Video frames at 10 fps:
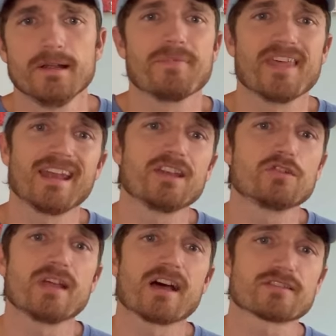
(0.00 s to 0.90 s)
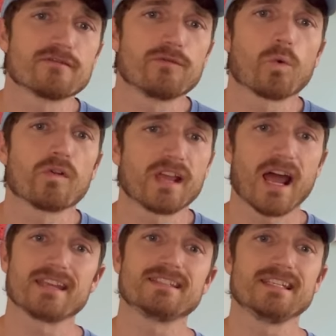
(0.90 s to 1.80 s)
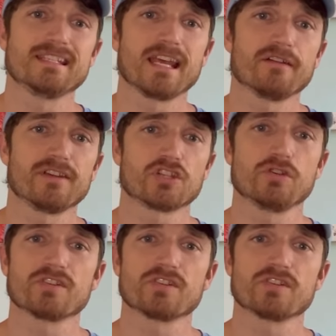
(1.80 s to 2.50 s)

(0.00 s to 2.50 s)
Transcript: Then in 2004, the ITTF issued